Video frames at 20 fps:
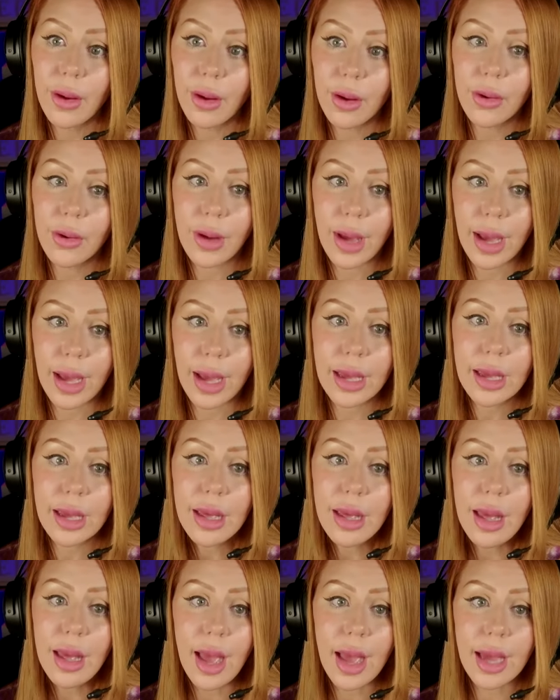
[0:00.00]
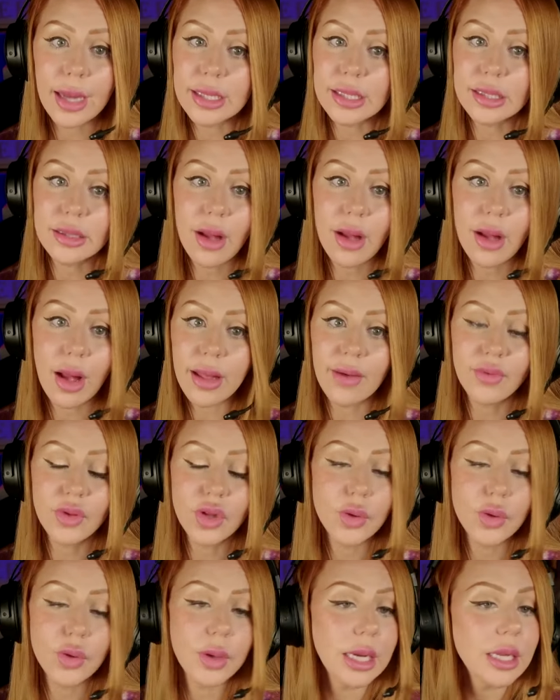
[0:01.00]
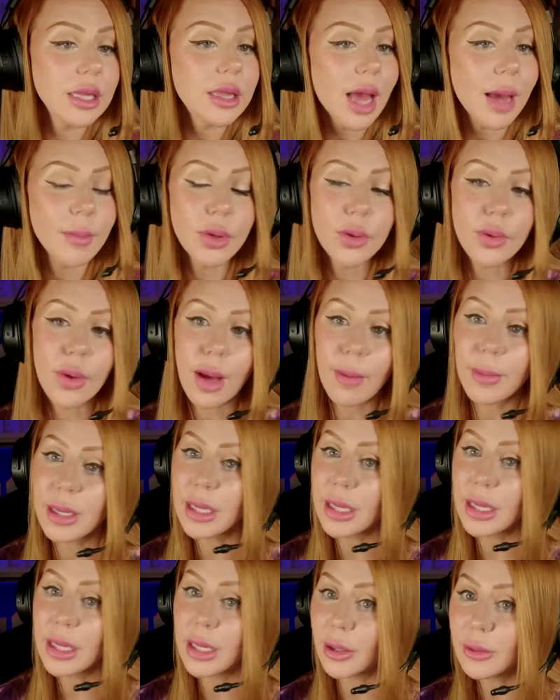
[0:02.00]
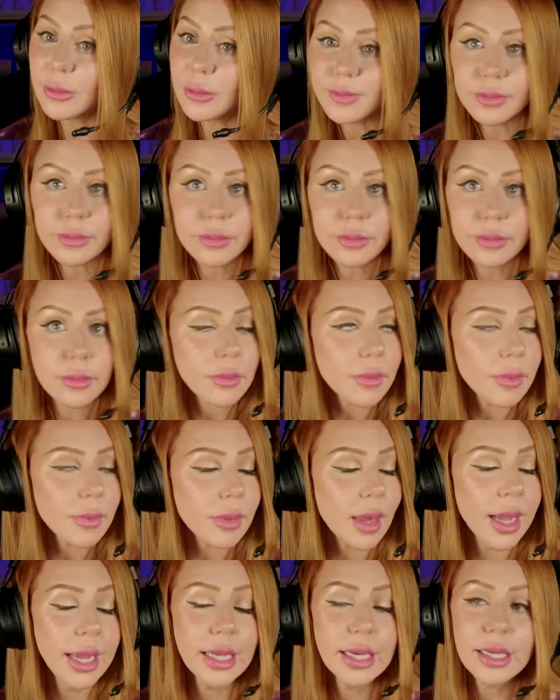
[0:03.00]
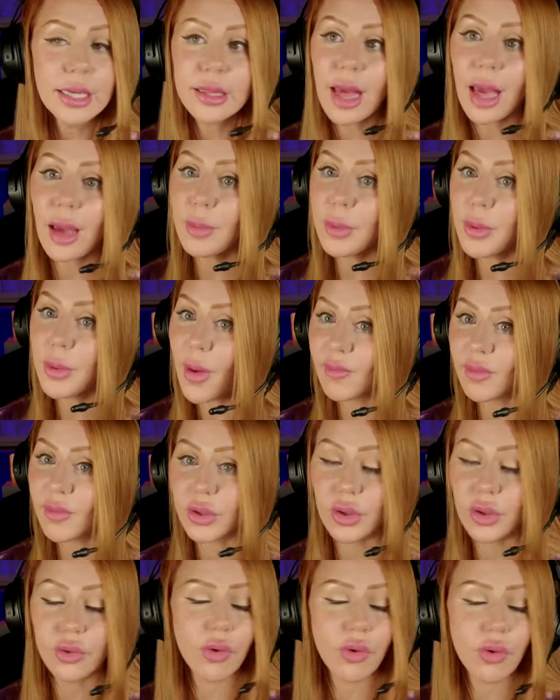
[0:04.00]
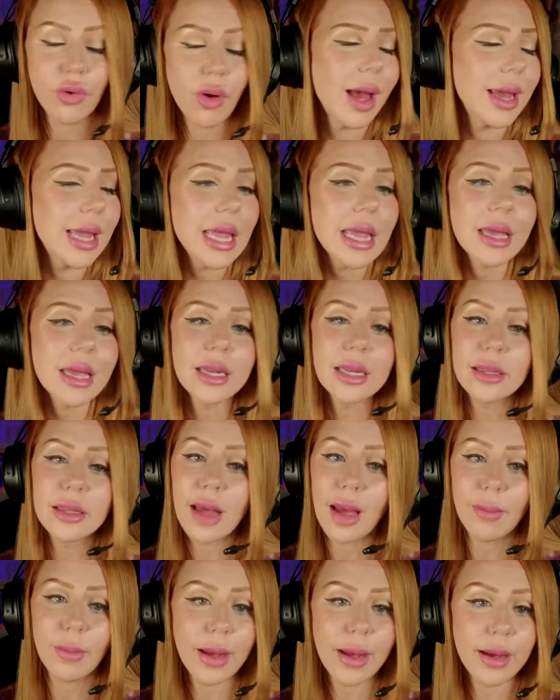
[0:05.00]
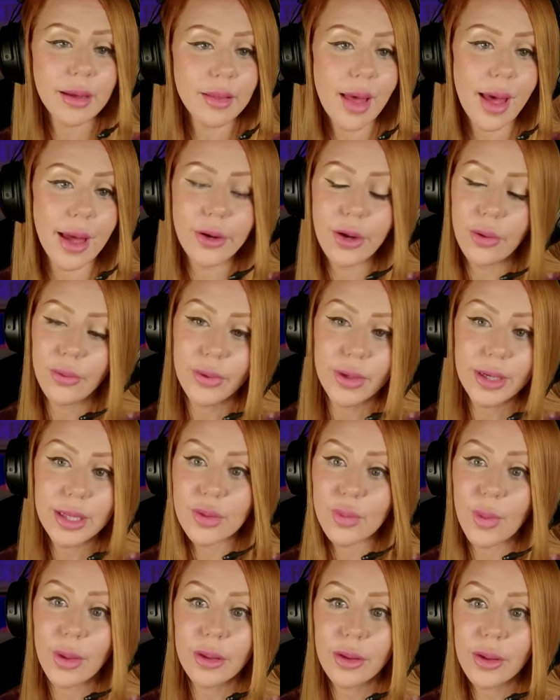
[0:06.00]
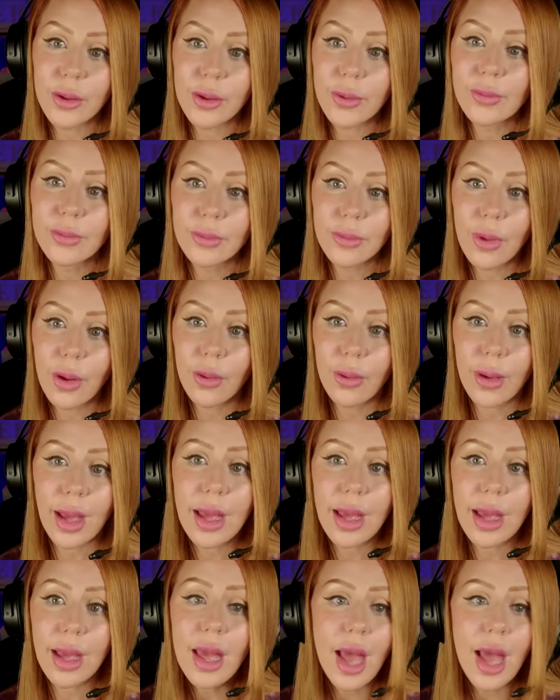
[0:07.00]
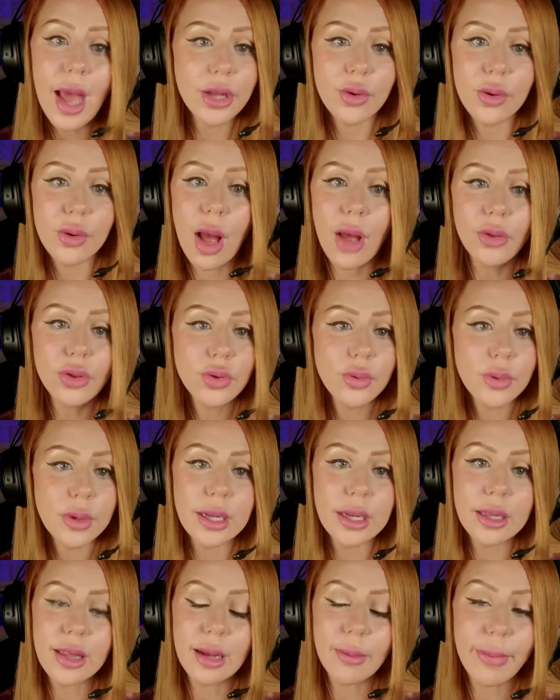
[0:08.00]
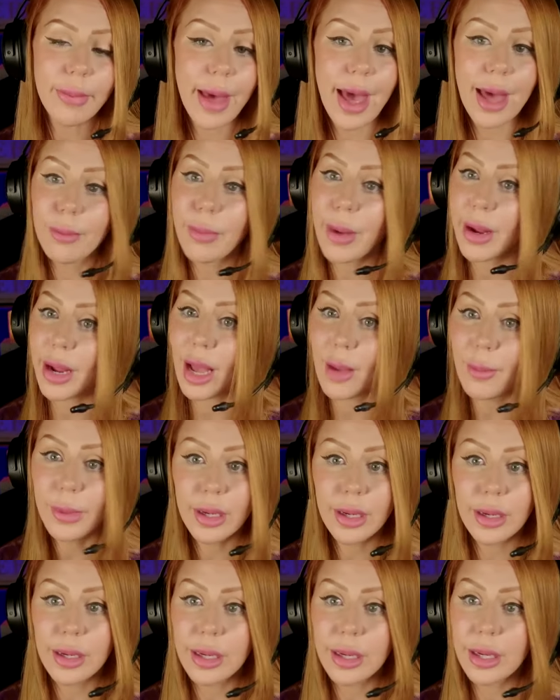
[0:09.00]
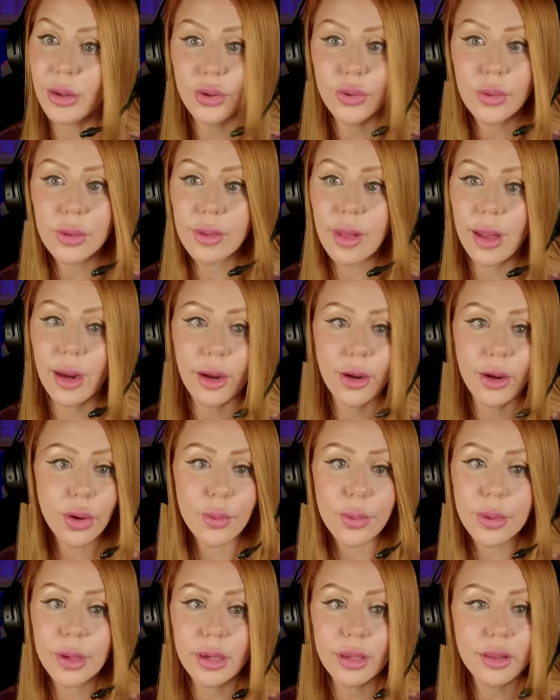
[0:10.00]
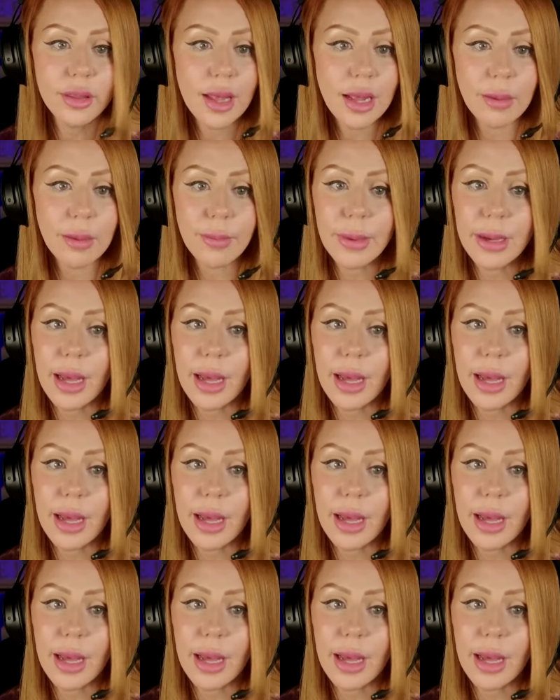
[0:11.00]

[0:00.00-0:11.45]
Okay, and he's not left you. And anytime you come in here, anytime you have a good cry, anytime like that, know that he's with you. Okay, and you're not doing anything bad by coming in here and doing that. I don't want you to think